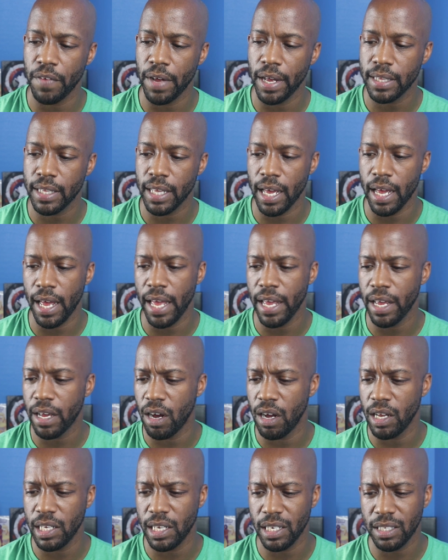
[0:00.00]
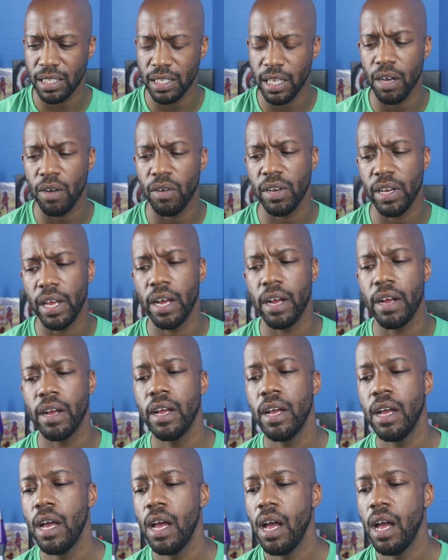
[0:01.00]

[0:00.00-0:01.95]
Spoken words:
like that. Akon did this thing on there.